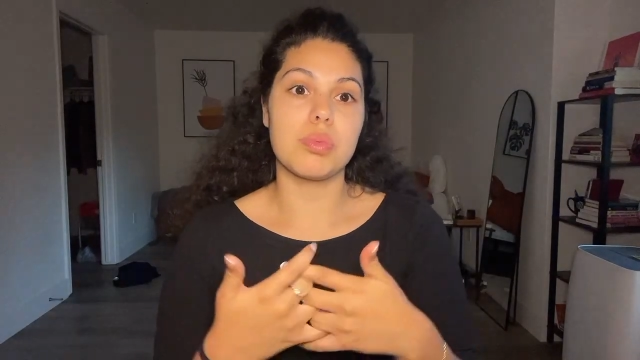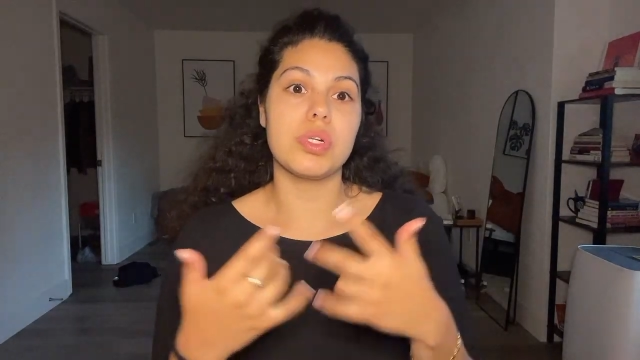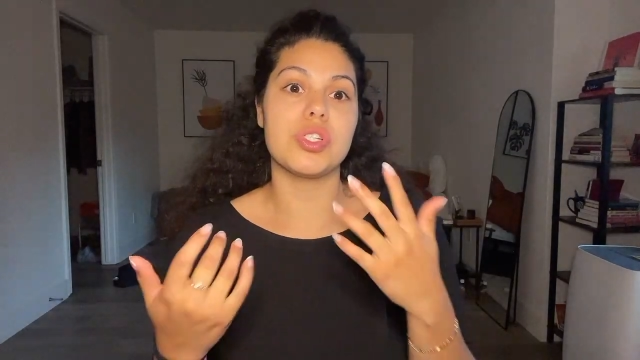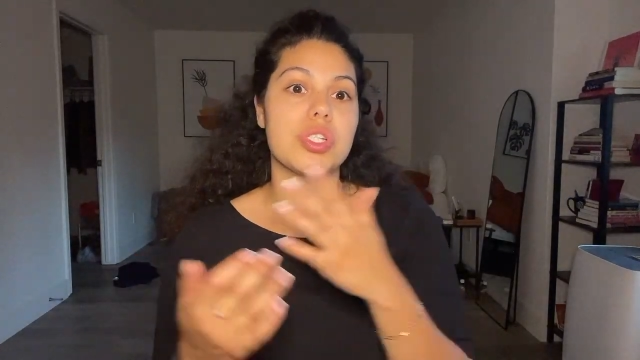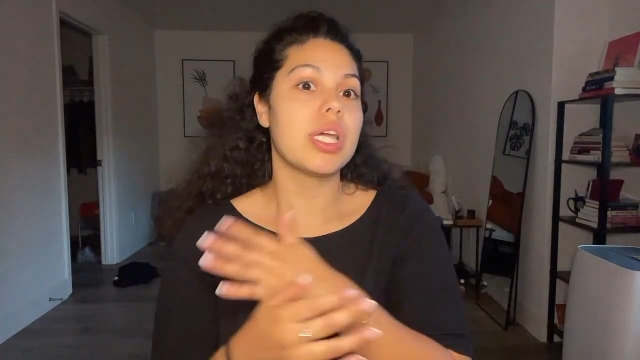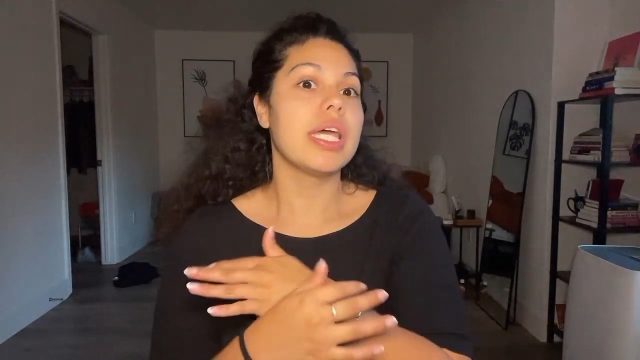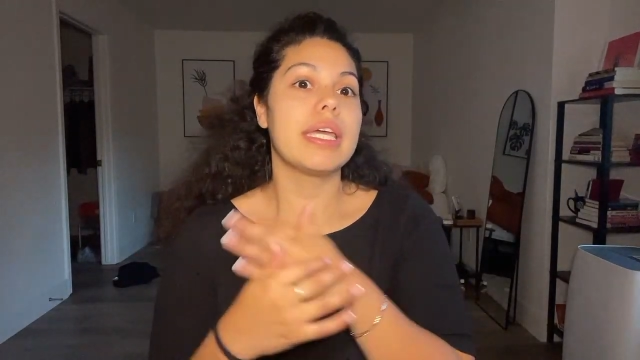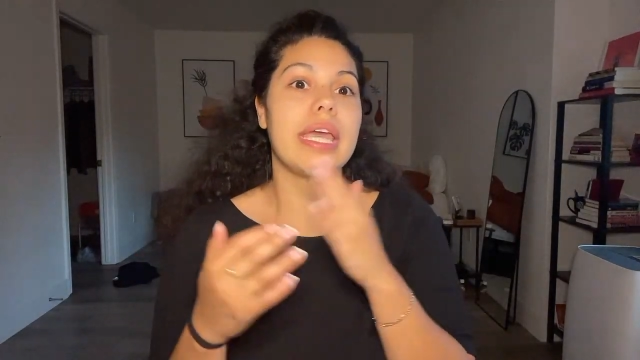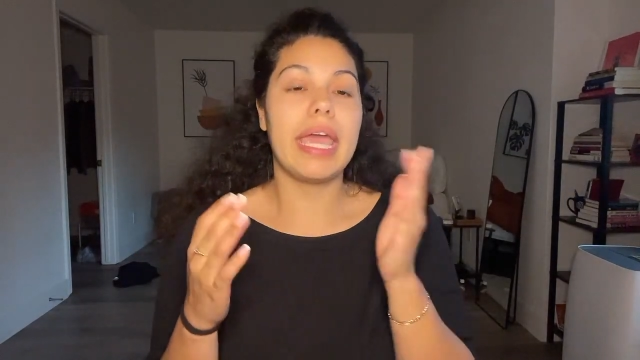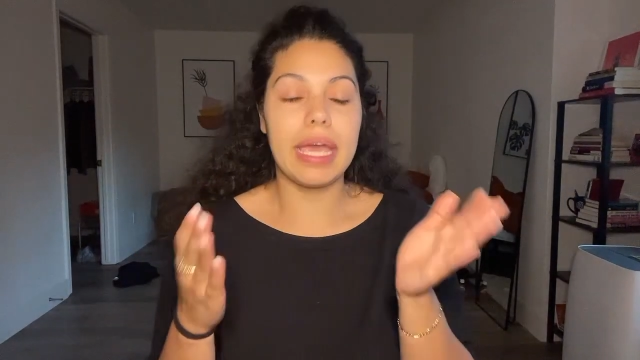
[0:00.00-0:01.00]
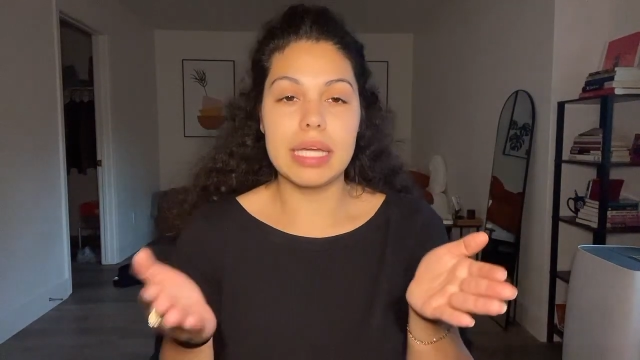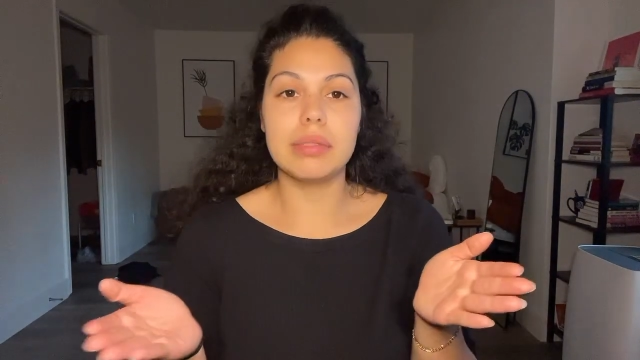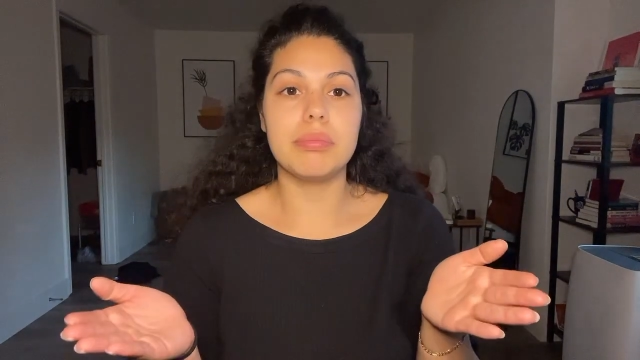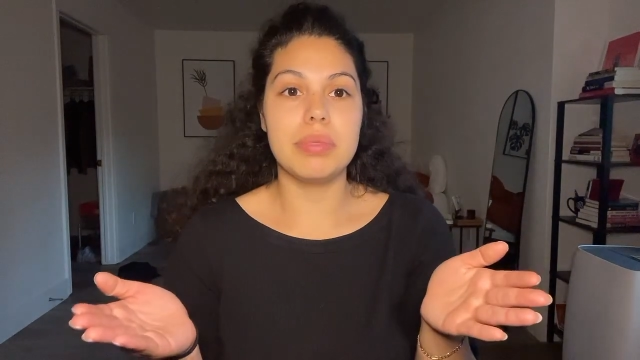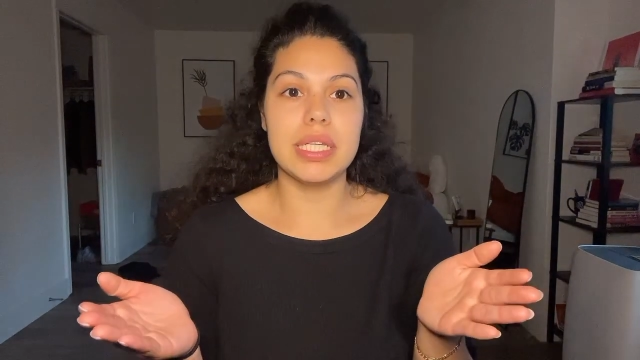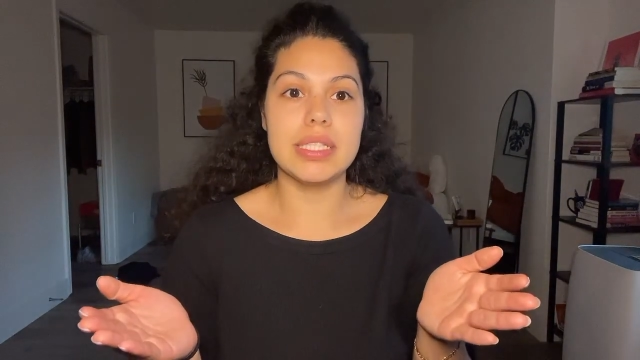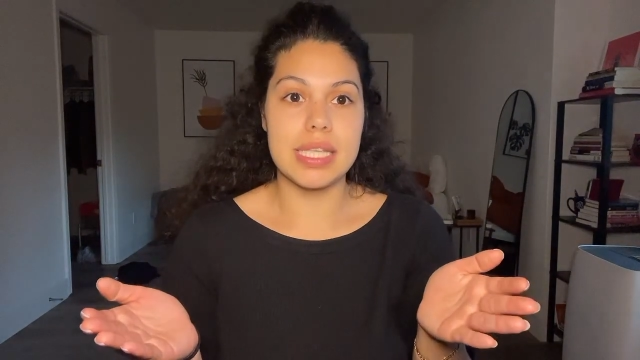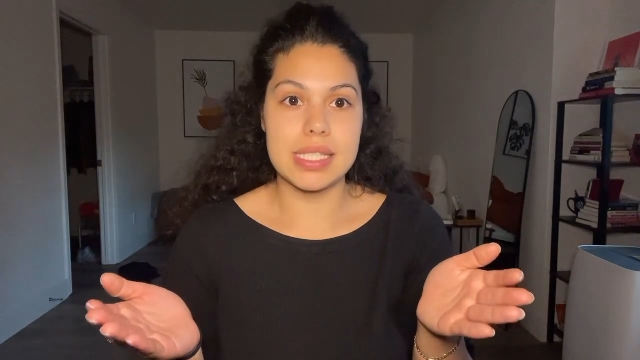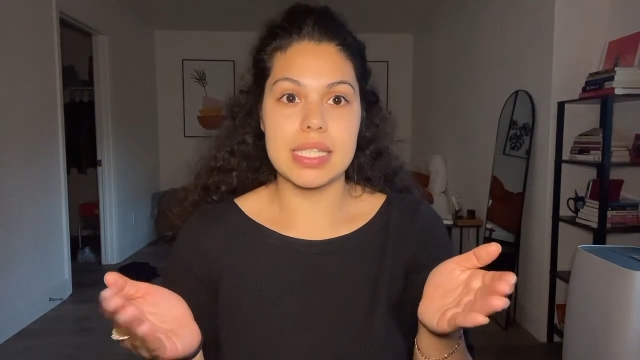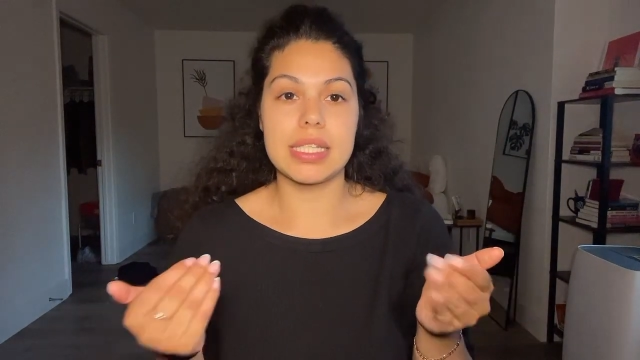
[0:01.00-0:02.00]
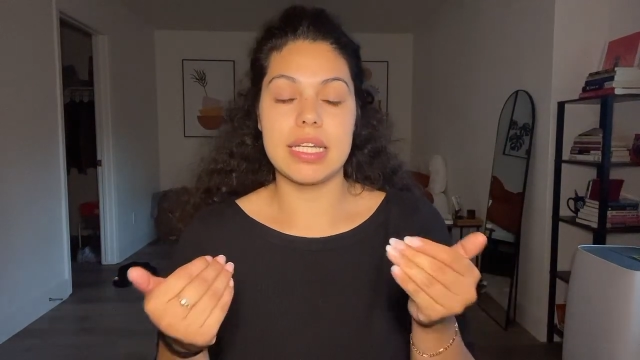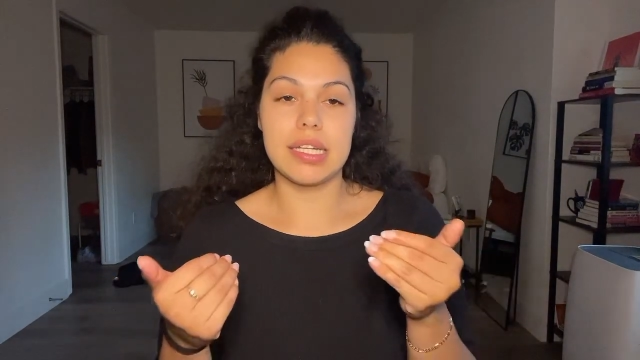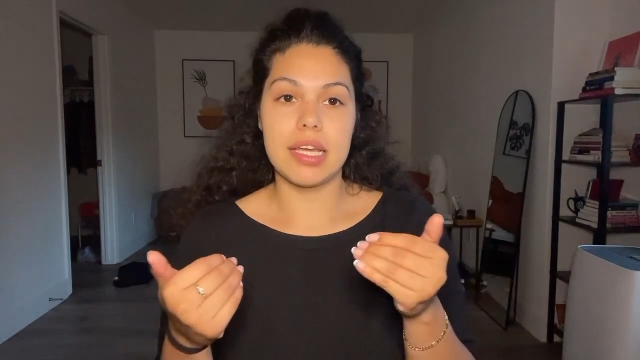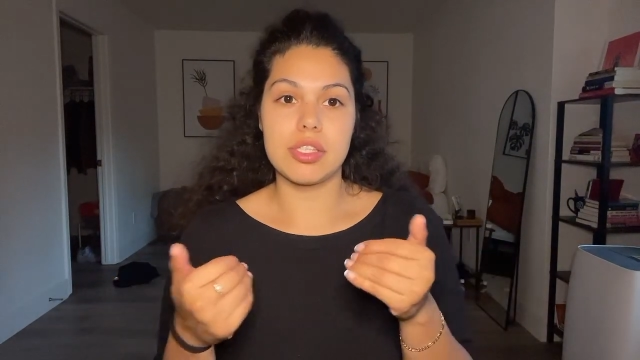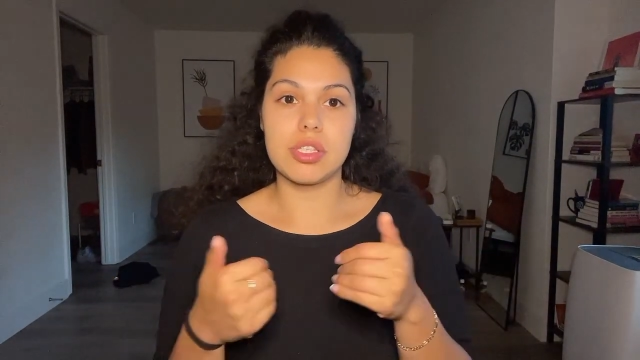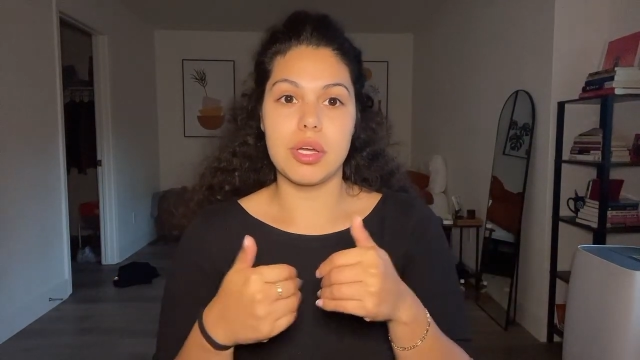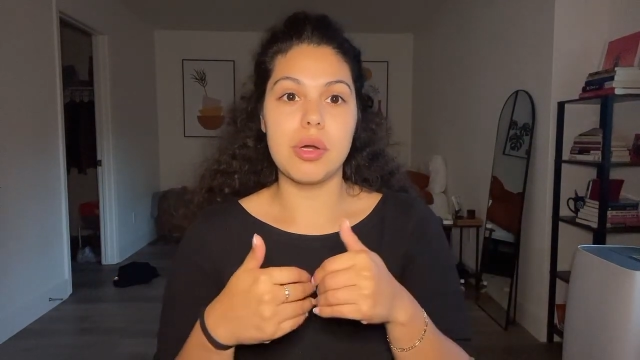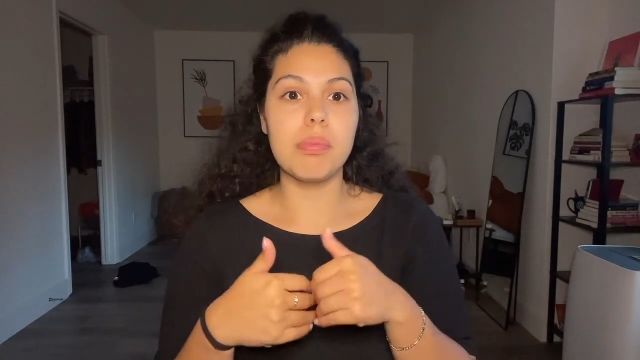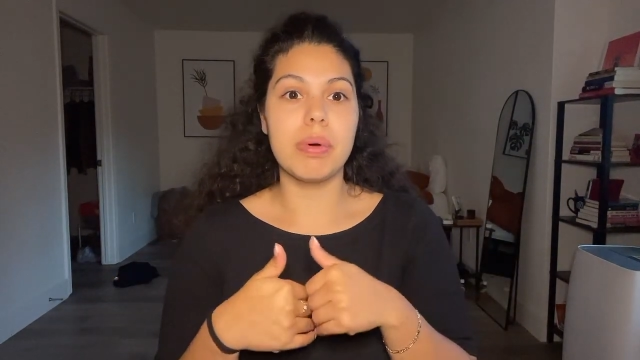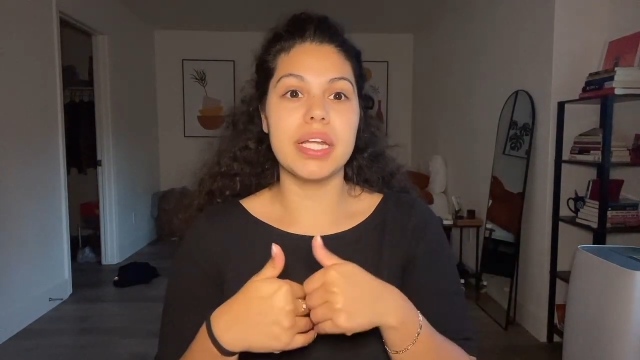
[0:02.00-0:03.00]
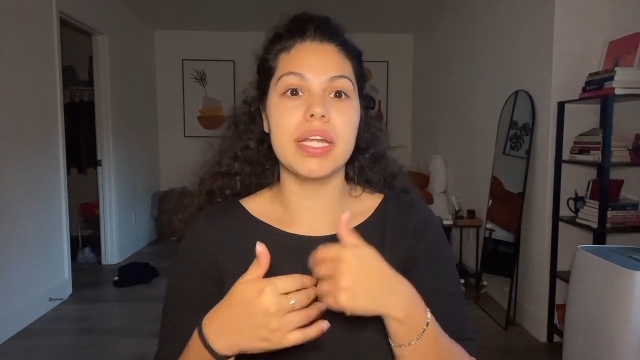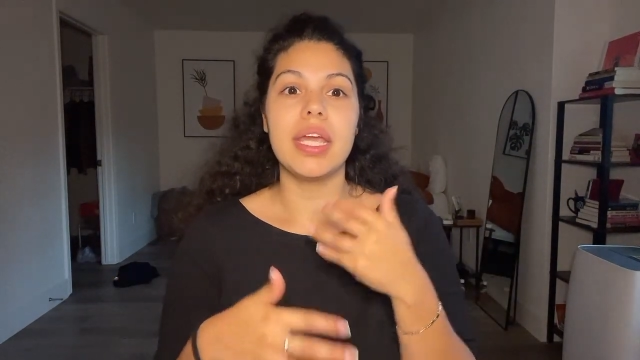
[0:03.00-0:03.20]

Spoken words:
which can be designated as so, but